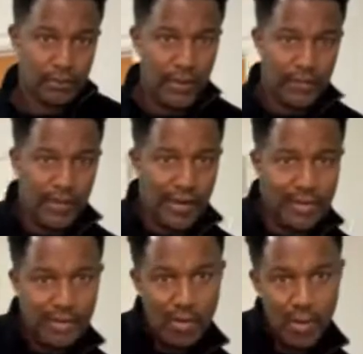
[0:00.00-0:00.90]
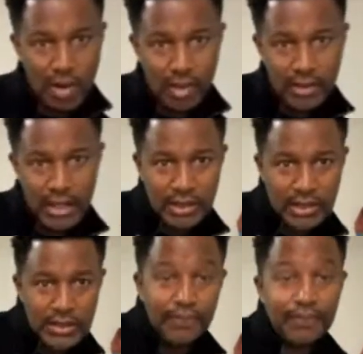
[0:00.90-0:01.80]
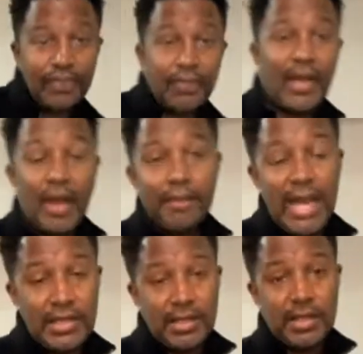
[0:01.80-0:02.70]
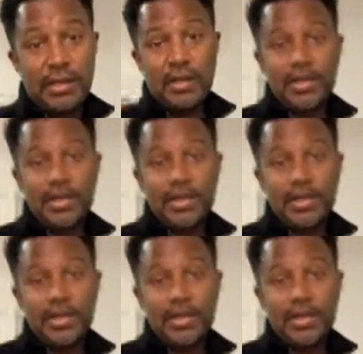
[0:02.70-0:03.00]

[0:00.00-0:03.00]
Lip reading: If you ever see me walking up like this, I'm not serious.